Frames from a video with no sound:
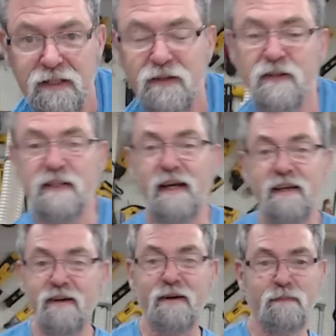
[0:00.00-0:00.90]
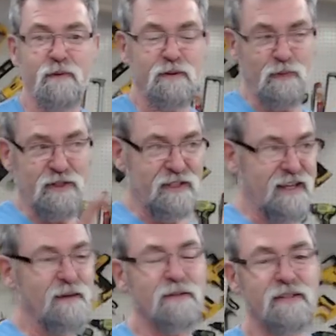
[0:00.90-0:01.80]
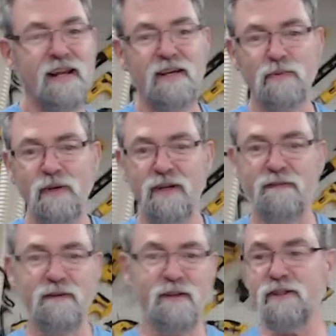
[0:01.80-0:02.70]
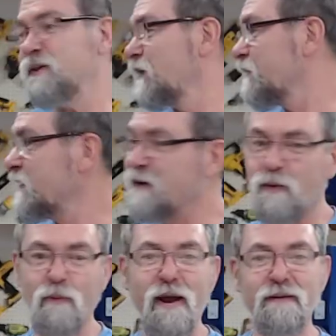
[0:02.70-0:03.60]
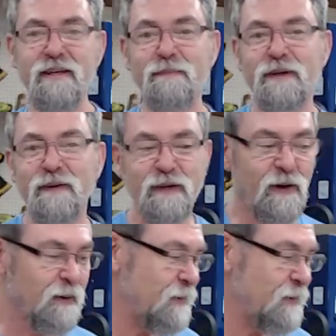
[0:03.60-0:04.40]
You know, it's lucky I switched the cameras. Last week I forgot to, and I was over yabbering on